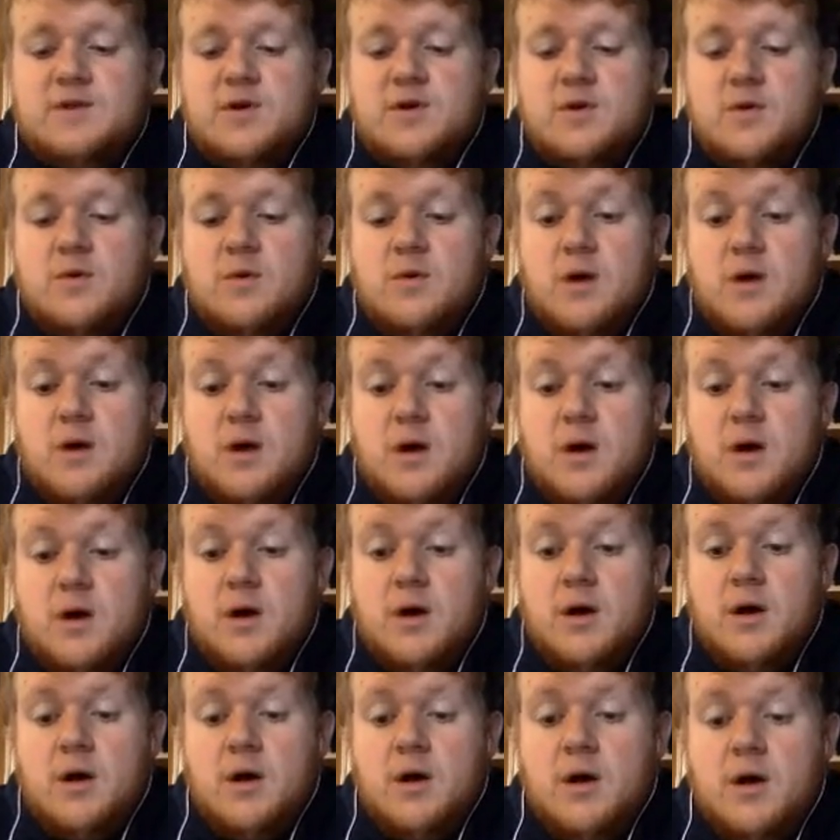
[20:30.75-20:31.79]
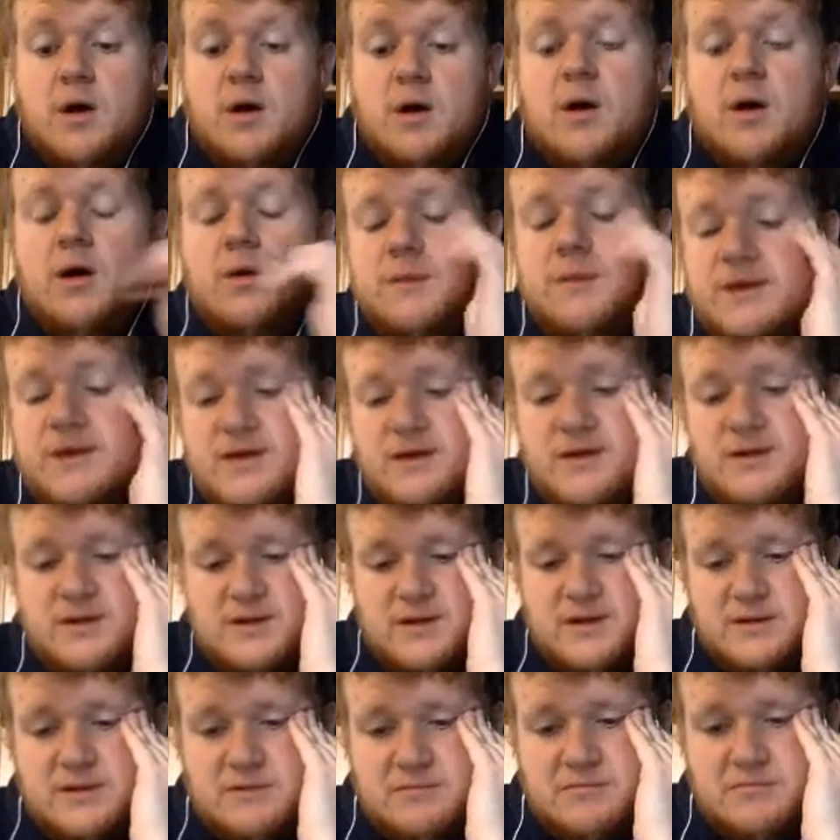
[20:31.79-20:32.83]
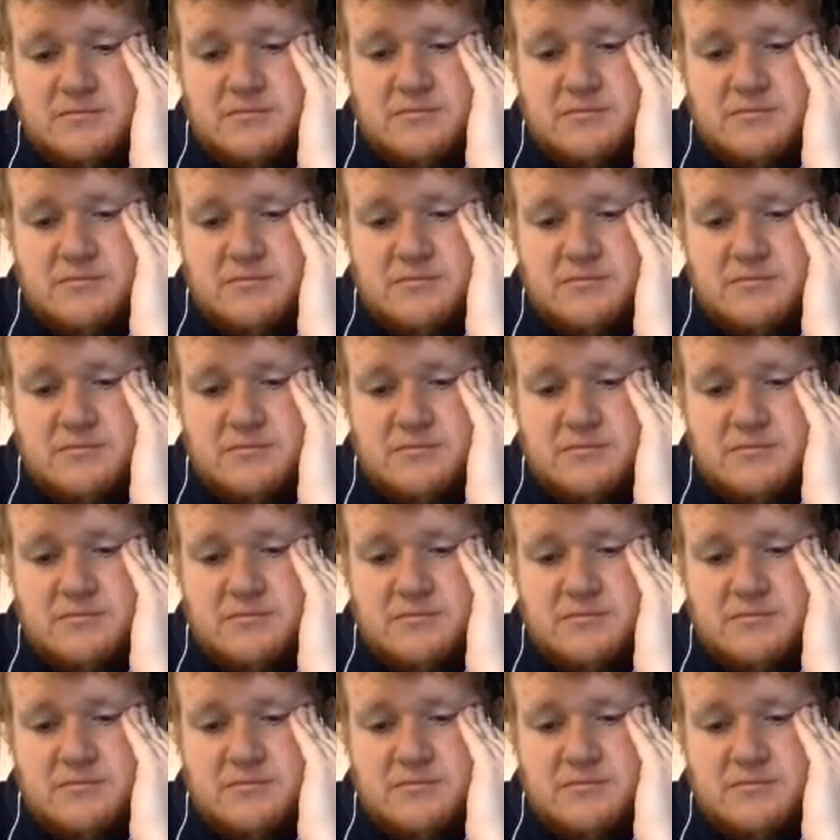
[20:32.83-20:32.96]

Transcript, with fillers: no... Oh, we killed it.